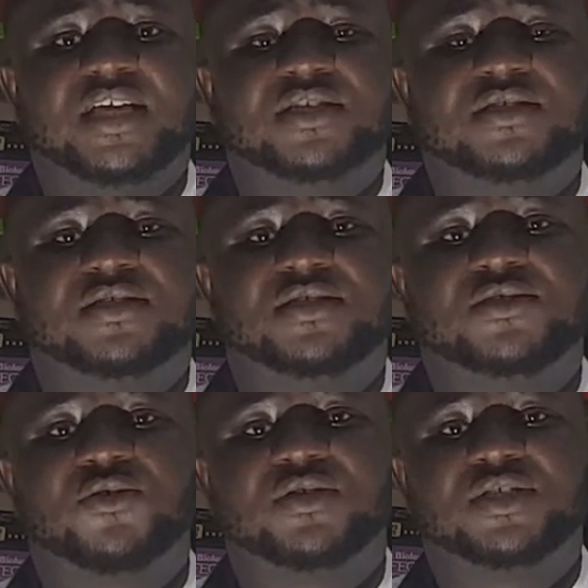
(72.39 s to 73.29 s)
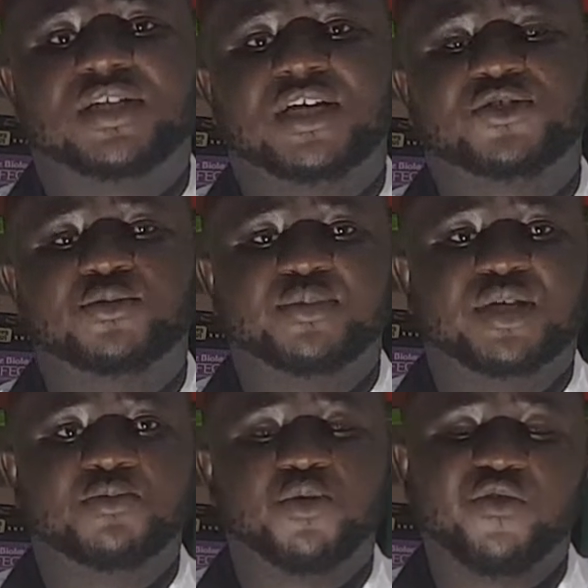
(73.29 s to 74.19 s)
is considered to
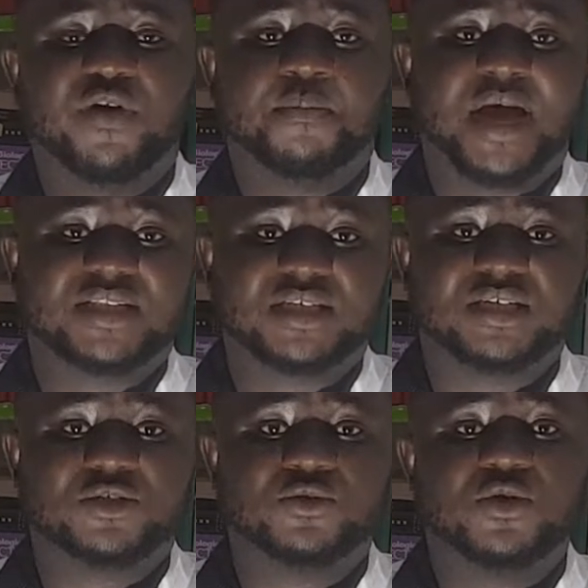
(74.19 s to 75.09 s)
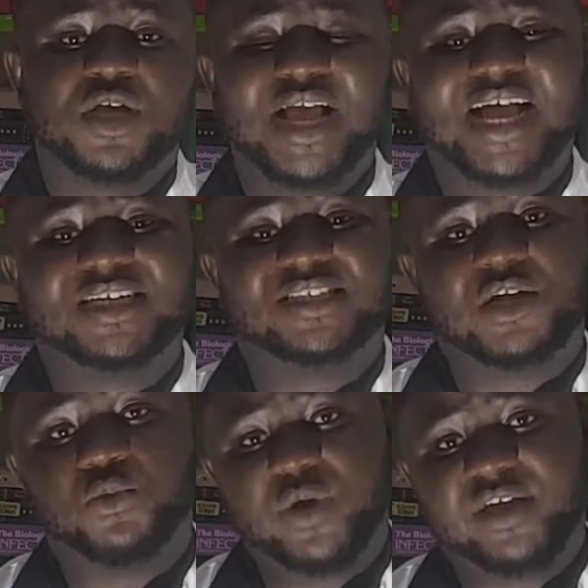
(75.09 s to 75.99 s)
be both a particle and
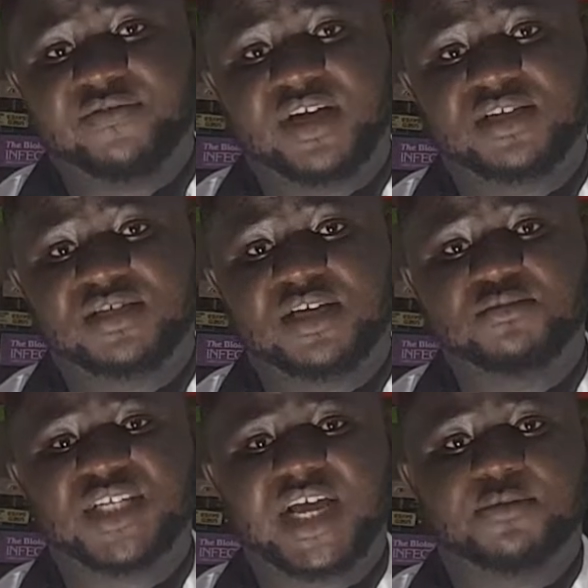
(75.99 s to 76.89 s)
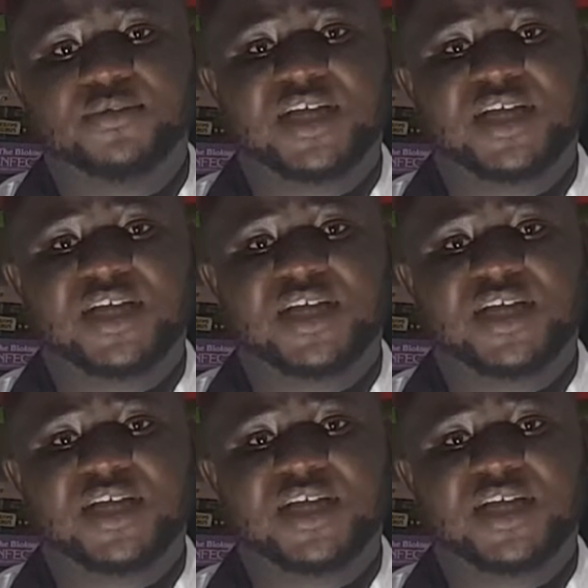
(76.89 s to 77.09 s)
a wave at the same time.